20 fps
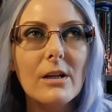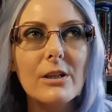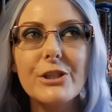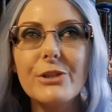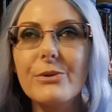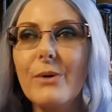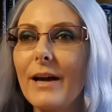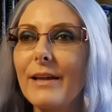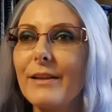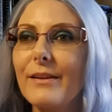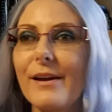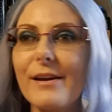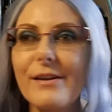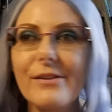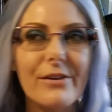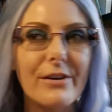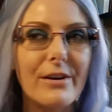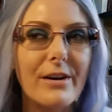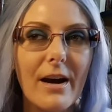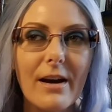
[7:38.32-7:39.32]
to I
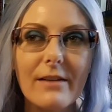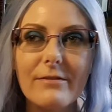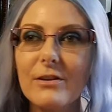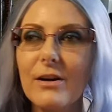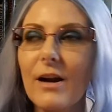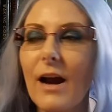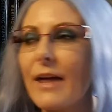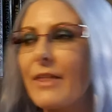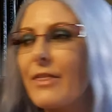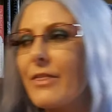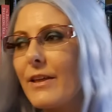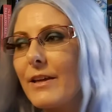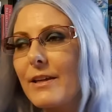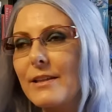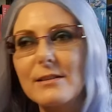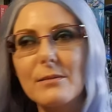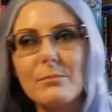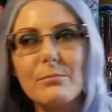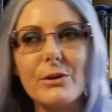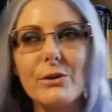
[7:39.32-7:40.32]
like the cover, I think
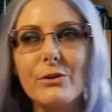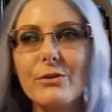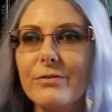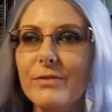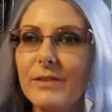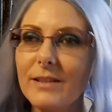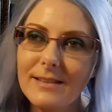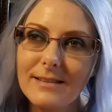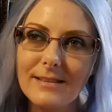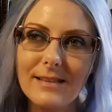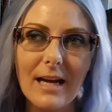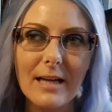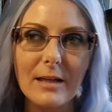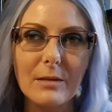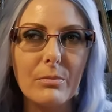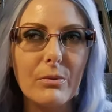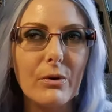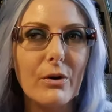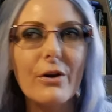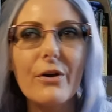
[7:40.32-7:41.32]
it's a beautifully
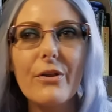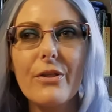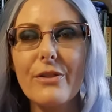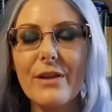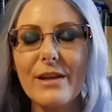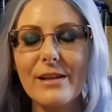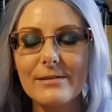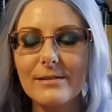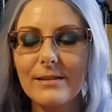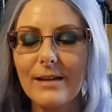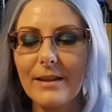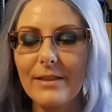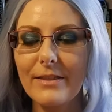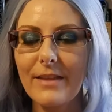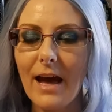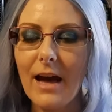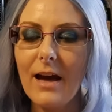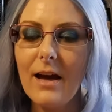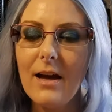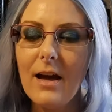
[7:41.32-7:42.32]
designed book, things like
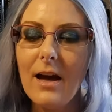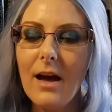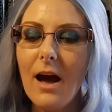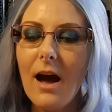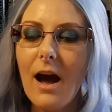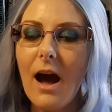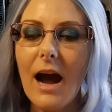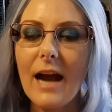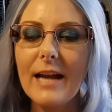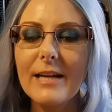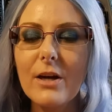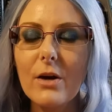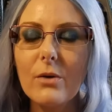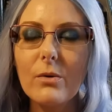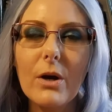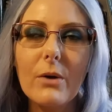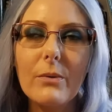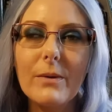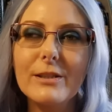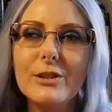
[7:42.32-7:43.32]
that. I
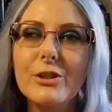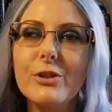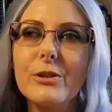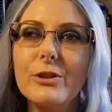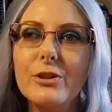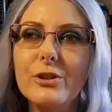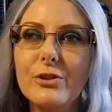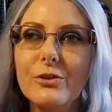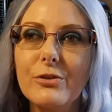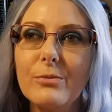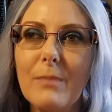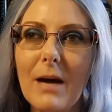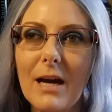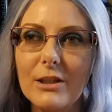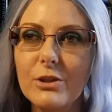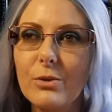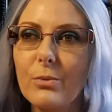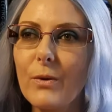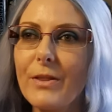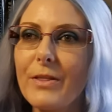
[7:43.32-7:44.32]
don't go into it too
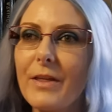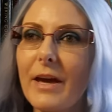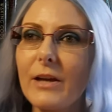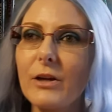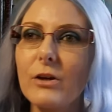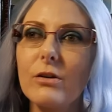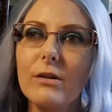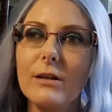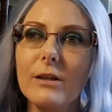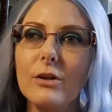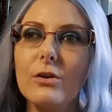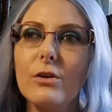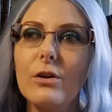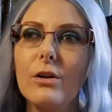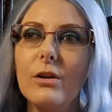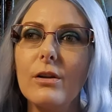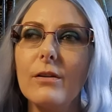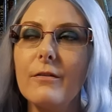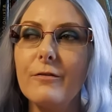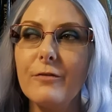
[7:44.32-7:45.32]
much with a
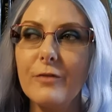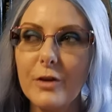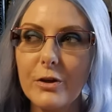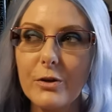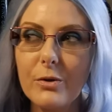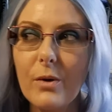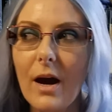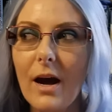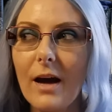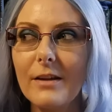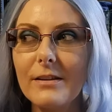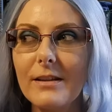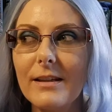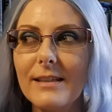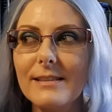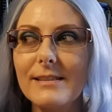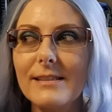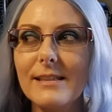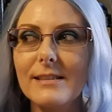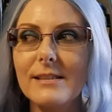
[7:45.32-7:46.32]
critical view
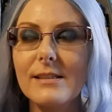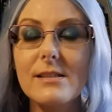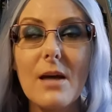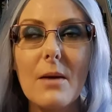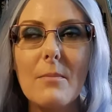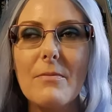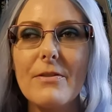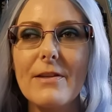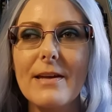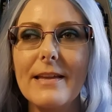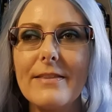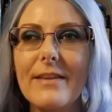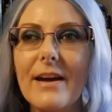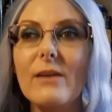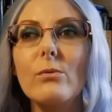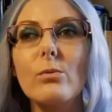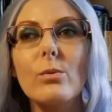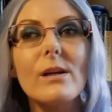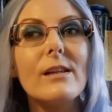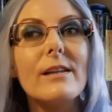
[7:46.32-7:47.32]
unless it's something
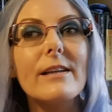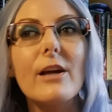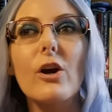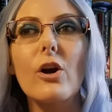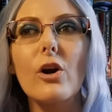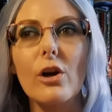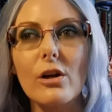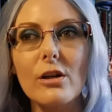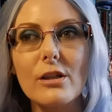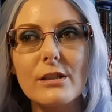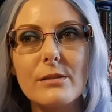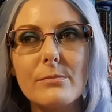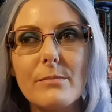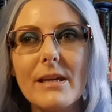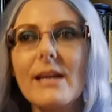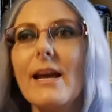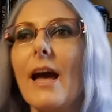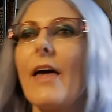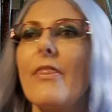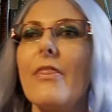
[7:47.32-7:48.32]
that really irks
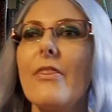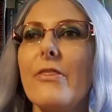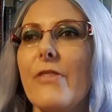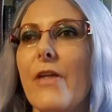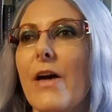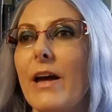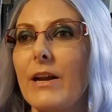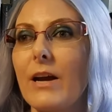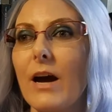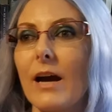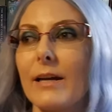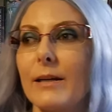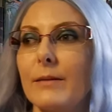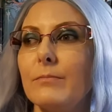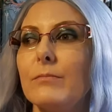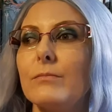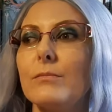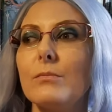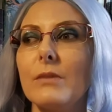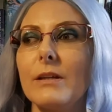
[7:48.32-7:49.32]
me, and then
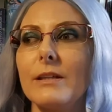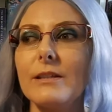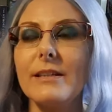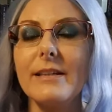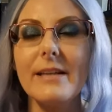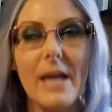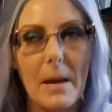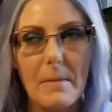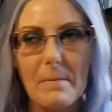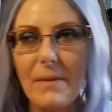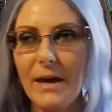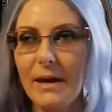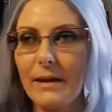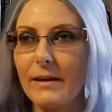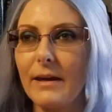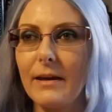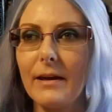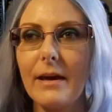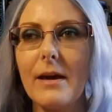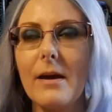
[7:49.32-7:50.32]
I'm like
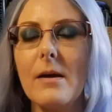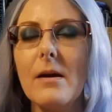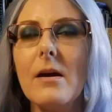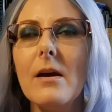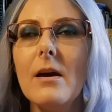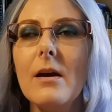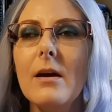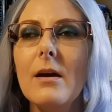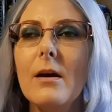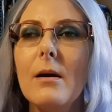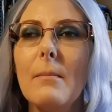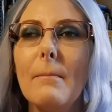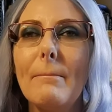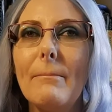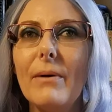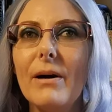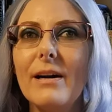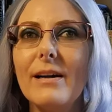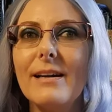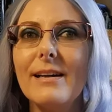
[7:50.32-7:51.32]
nitpicking it.
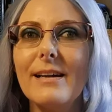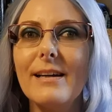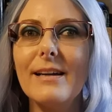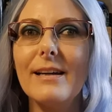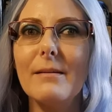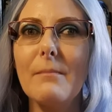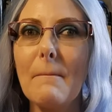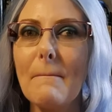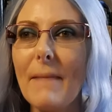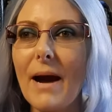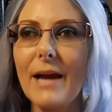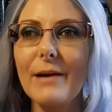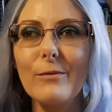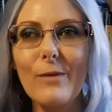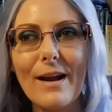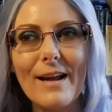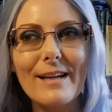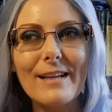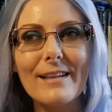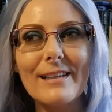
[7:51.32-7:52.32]
But my
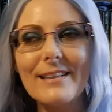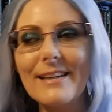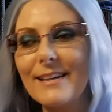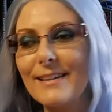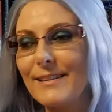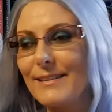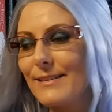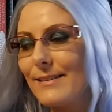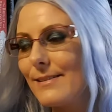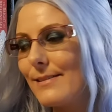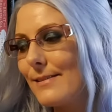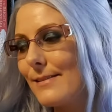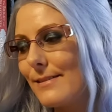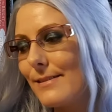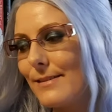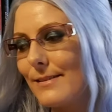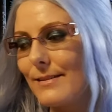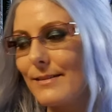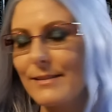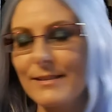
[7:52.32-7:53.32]
rating is
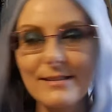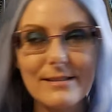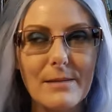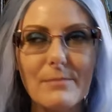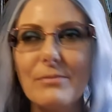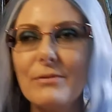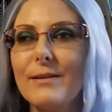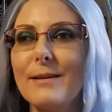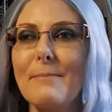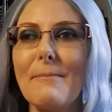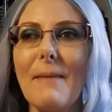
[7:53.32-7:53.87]
simply